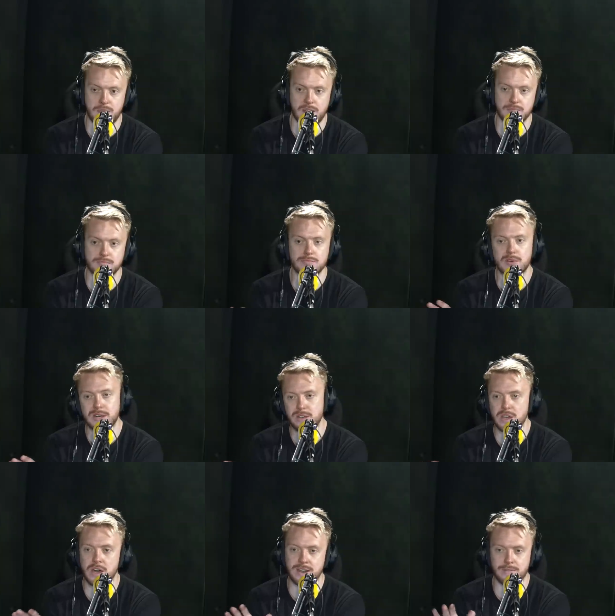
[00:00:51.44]
that, well, you
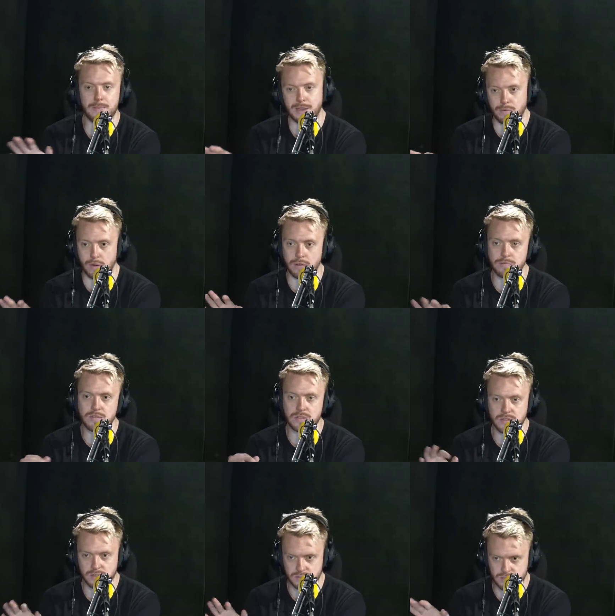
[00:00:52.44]
can't have the big rooms
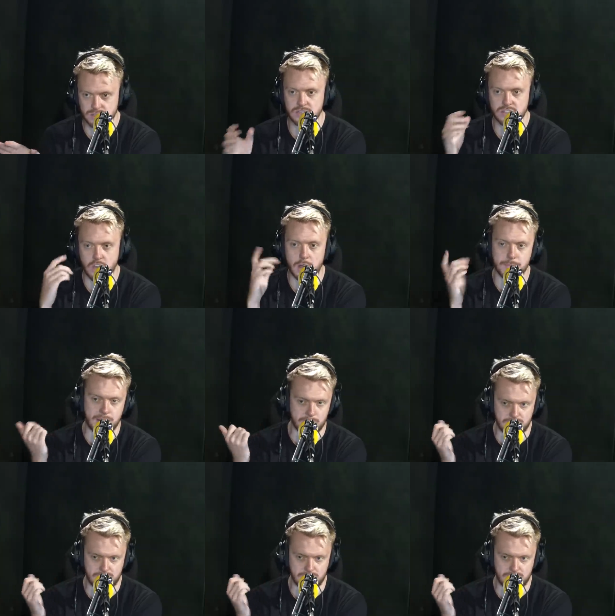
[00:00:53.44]
because sidemen